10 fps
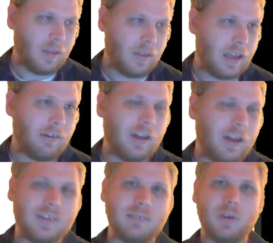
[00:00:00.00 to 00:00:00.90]
have a lot
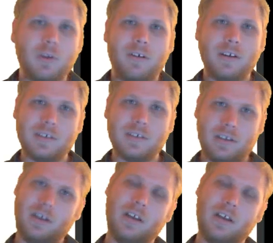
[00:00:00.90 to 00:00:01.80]
of similarities
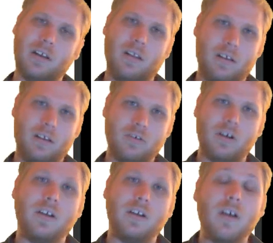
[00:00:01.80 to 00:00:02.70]
in their
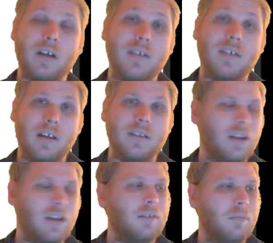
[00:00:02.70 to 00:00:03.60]
drawing content,
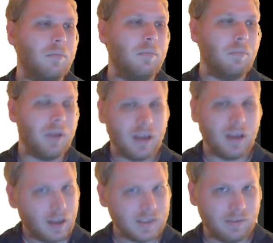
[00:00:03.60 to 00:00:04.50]
and
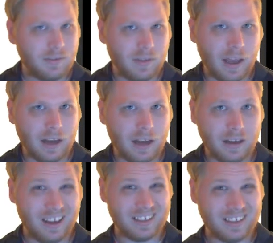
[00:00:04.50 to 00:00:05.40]
because of that,
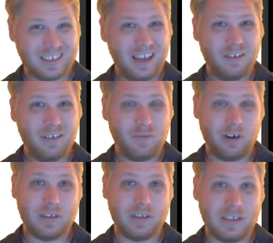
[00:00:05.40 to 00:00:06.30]
it's
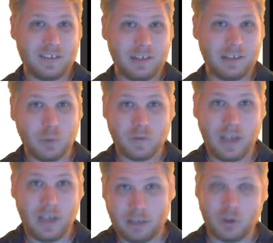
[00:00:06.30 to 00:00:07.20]
fairly easy to move
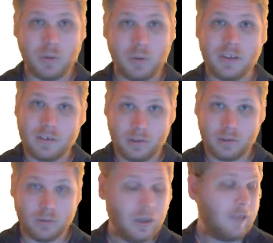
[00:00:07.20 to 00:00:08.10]
data between the two.
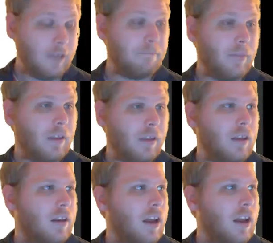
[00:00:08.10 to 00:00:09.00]

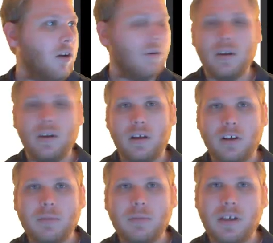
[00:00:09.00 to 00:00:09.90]
Now,
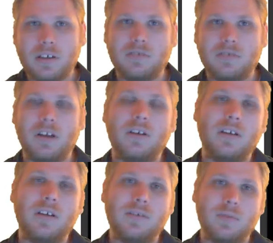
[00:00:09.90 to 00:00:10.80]
Adobe Illustrator
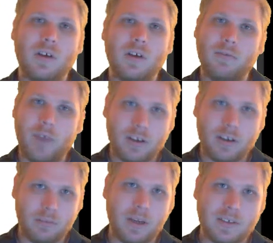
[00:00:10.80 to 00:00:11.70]
it's called
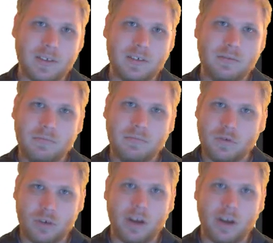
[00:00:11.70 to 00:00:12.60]
vector-based
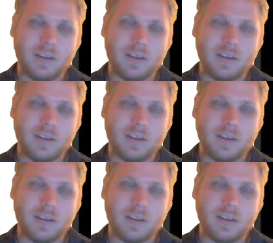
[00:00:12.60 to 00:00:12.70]
drawing